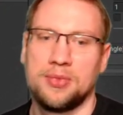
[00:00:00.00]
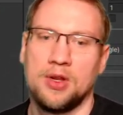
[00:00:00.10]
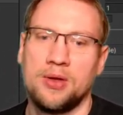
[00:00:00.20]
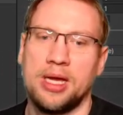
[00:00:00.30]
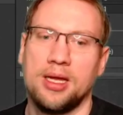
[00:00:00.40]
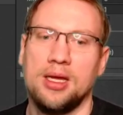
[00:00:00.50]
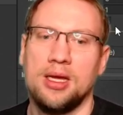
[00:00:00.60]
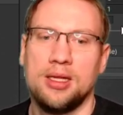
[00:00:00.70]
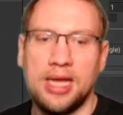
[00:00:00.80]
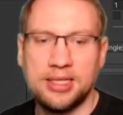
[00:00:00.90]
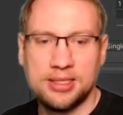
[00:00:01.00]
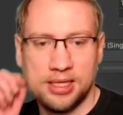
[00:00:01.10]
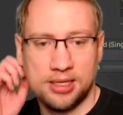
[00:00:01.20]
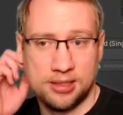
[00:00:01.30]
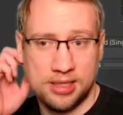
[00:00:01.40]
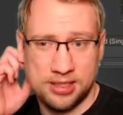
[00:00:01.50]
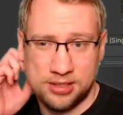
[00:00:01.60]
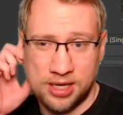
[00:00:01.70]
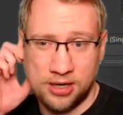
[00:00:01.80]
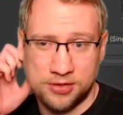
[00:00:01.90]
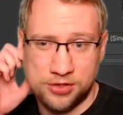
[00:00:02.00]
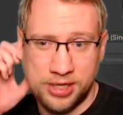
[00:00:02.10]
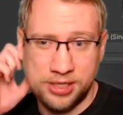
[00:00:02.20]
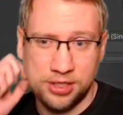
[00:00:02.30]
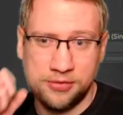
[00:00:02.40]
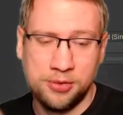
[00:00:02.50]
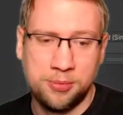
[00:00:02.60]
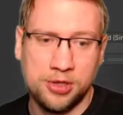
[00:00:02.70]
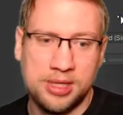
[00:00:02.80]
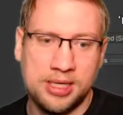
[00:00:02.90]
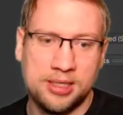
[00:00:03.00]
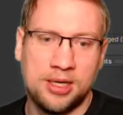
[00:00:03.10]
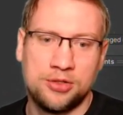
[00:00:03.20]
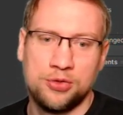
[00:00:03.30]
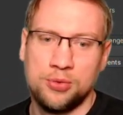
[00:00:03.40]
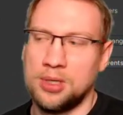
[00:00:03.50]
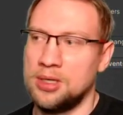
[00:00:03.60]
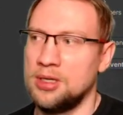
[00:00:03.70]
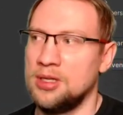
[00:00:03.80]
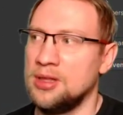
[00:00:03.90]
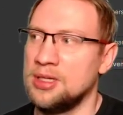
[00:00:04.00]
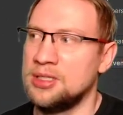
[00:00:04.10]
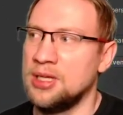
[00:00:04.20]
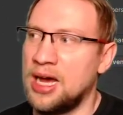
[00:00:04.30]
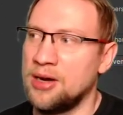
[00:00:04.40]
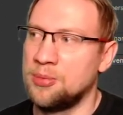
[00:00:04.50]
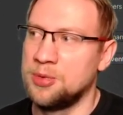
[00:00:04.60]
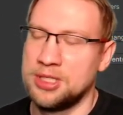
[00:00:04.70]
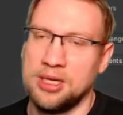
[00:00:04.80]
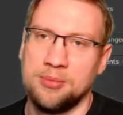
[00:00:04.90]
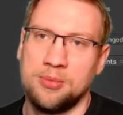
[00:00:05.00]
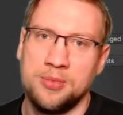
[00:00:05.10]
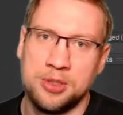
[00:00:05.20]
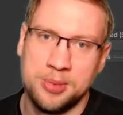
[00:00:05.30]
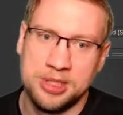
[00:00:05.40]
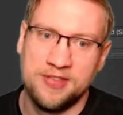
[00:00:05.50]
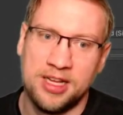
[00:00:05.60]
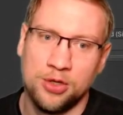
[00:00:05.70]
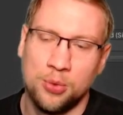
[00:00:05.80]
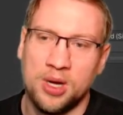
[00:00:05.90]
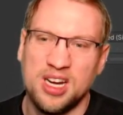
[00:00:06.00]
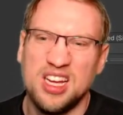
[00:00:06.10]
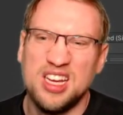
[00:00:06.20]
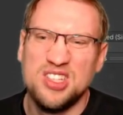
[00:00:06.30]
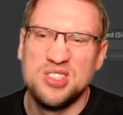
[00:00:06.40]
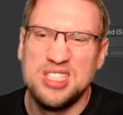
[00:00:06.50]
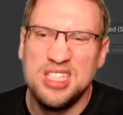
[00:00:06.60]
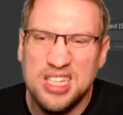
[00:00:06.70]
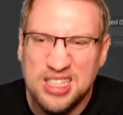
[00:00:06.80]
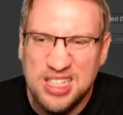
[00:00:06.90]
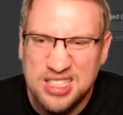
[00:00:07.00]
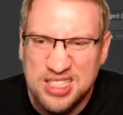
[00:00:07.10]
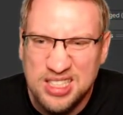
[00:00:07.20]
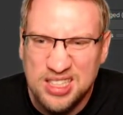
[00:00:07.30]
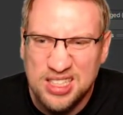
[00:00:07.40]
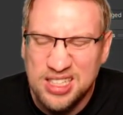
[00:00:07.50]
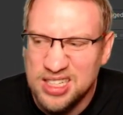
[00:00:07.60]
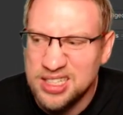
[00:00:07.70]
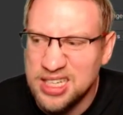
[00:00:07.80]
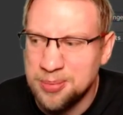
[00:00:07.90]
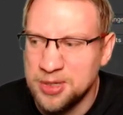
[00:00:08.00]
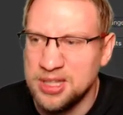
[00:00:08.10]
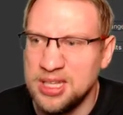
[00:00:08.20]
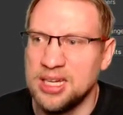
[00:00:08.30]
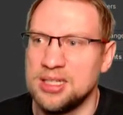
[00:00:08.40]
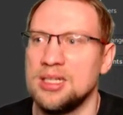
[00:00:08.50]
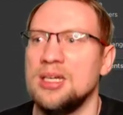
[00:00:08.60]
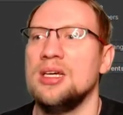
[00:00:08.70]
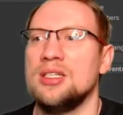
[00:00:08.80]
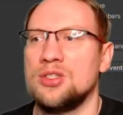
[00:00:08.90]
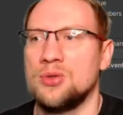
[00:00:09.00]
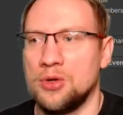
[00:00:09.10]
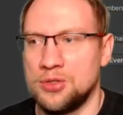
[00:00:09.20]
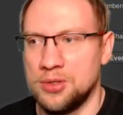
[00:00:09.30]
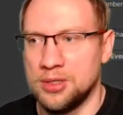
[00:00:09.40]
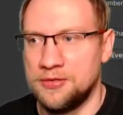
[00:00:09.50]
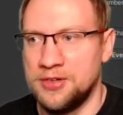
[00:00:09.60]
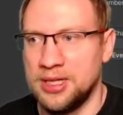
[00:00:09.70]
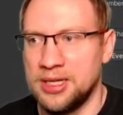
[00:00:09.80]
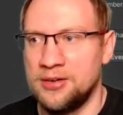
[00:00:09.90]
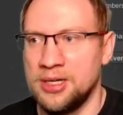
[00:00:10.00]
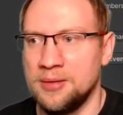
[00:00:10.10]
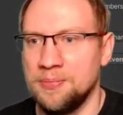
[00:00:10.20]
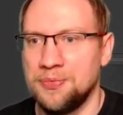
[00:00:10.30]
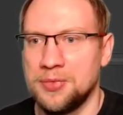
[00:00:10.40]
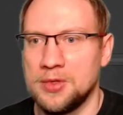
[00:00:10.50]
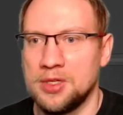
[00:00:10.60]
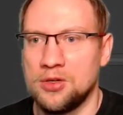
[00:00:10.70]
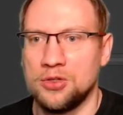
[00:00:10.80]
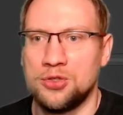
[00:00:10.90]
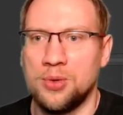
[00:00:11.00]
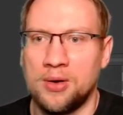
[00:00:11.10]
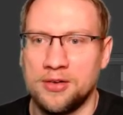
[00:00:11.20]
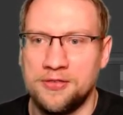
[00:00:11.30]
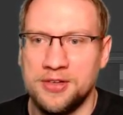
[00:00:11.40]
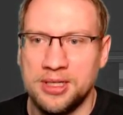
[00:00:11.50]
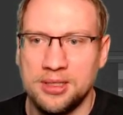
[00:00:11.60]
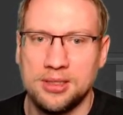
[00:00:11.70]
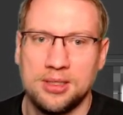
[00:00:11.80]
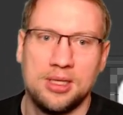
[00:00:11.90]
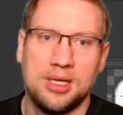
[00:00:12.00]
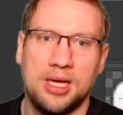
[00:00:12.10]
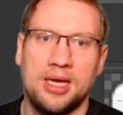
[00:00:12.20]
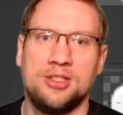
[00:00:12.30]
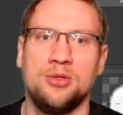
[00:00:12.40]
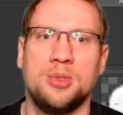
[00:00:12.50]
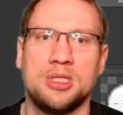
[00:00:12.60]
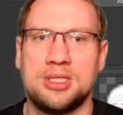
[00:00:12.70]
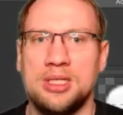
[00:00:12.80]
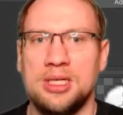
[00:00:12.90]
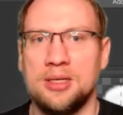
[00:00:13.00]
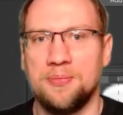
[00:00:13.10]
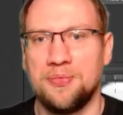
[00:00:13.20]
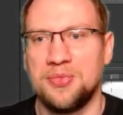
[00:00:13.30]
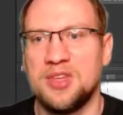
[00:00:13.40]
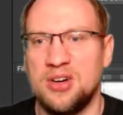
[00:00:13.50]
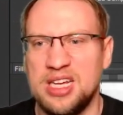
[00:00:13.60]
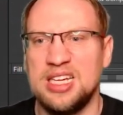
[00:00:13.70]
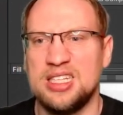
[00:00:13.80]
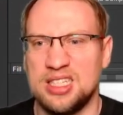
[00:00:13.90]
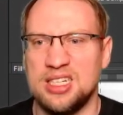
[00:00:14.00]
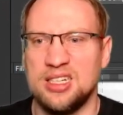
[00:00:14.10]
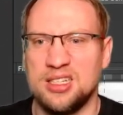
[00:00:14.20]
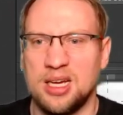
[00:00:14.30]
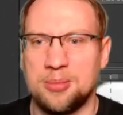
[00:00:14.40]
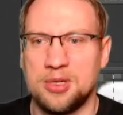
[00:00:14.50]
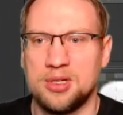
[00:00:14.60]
Okay, next thing that is kind of strange, if you put that now to 100%, which means value 1, you see there's still a little gap in the end. So go to the fill area, go to our fill, and you will see there is a little gap.